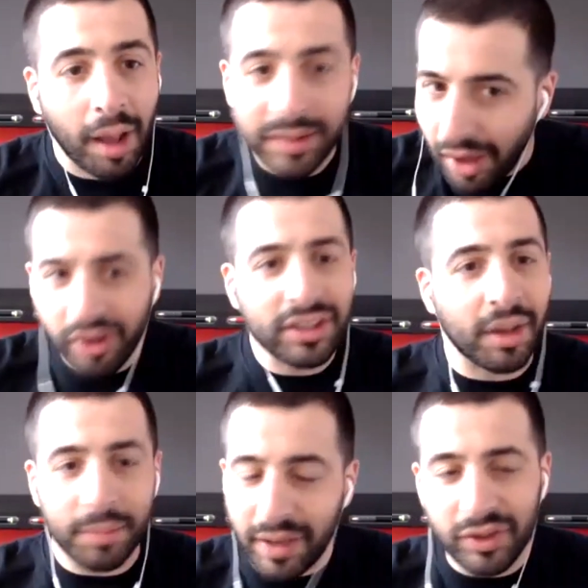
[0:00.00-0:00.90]
I'm telling you.
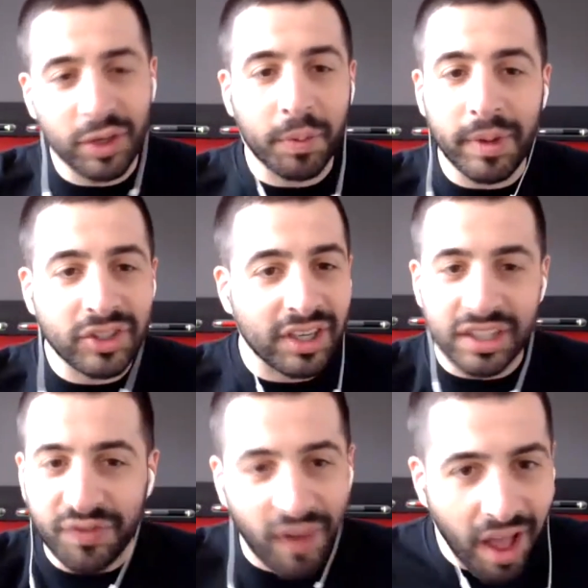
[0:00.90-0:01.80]
I'm giving you permission.
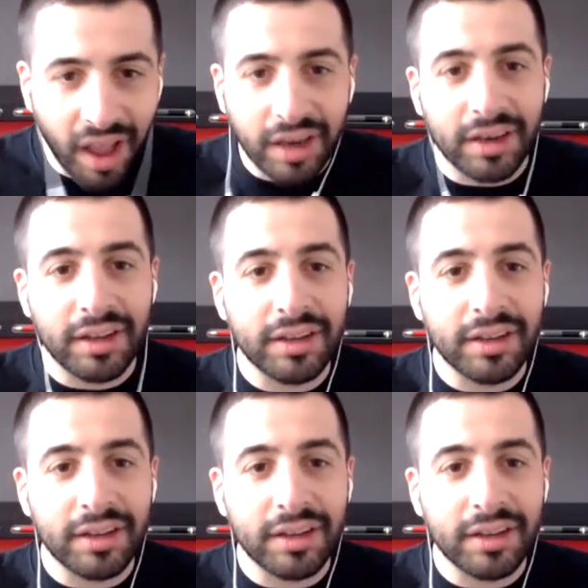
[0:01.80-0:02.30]
It's fine.